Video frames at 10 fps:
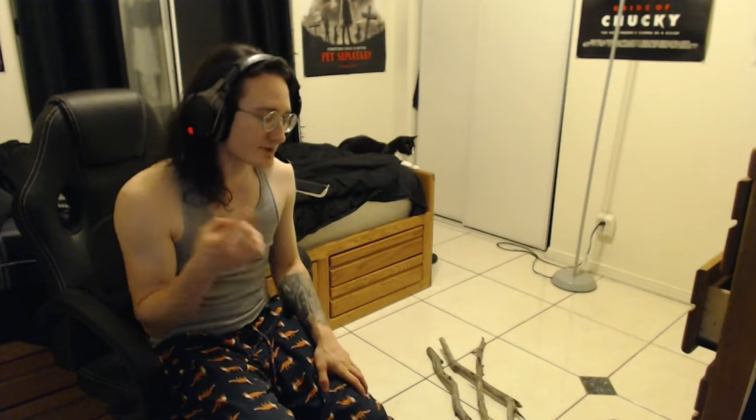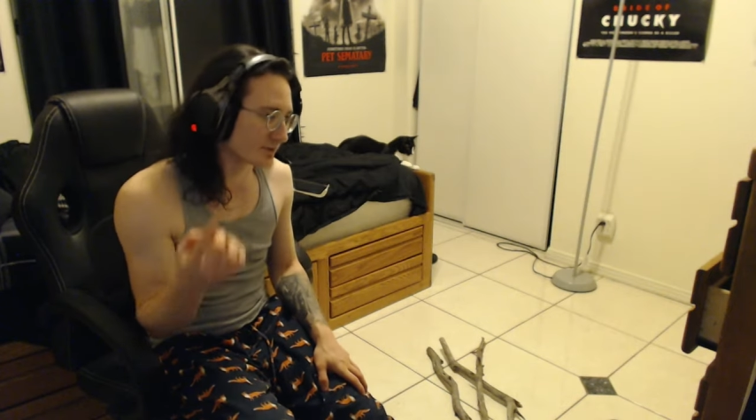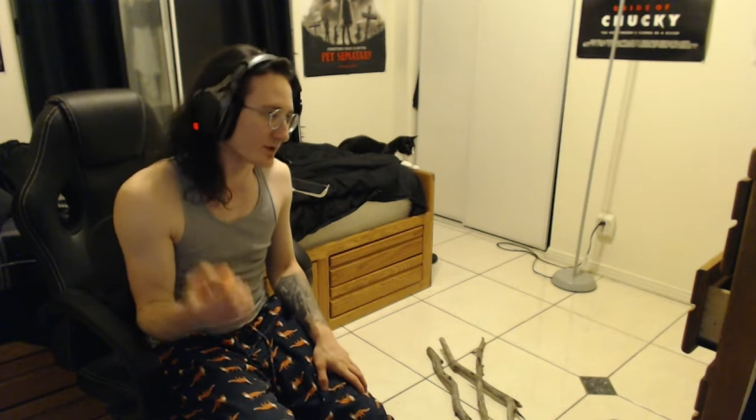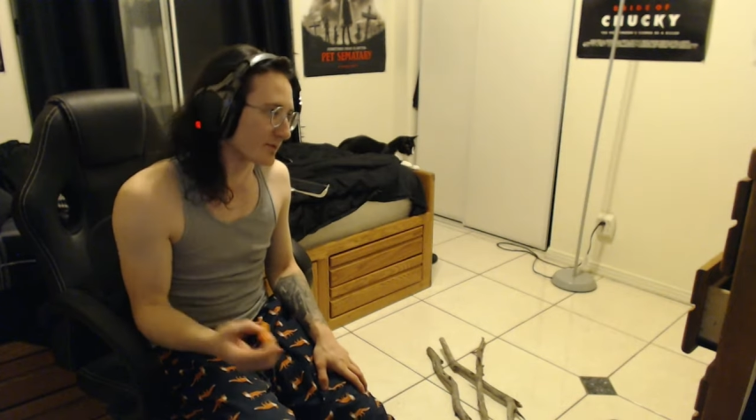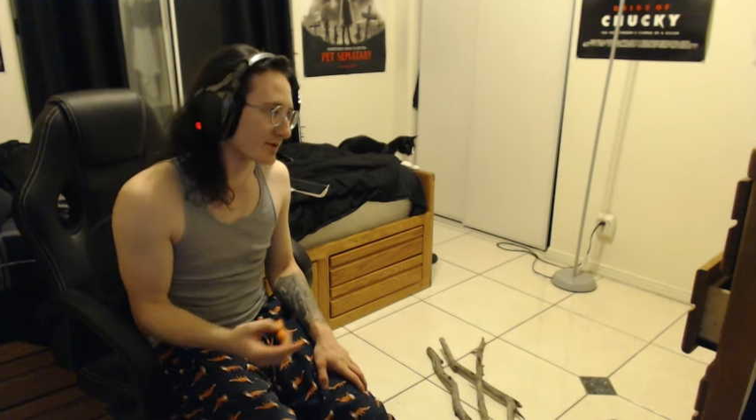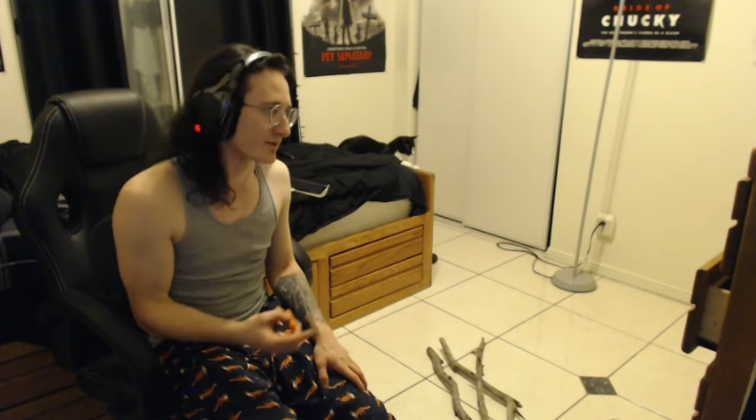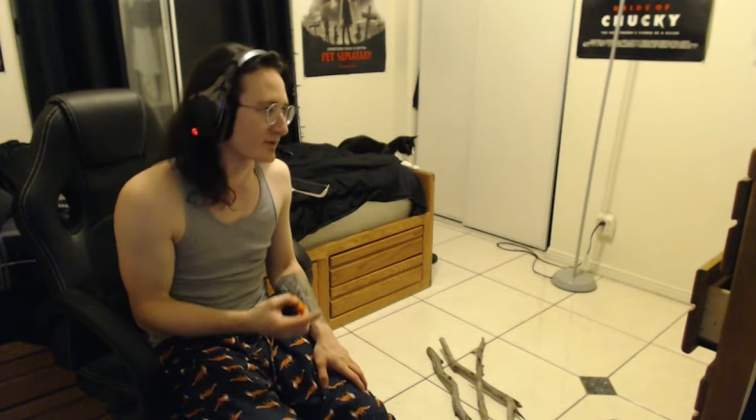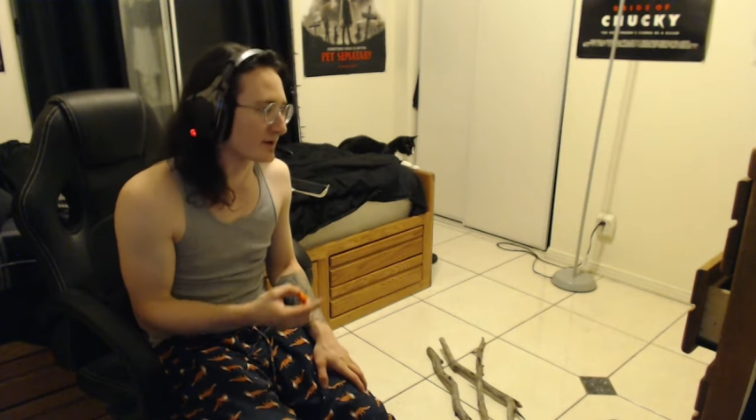the word I'm looking for?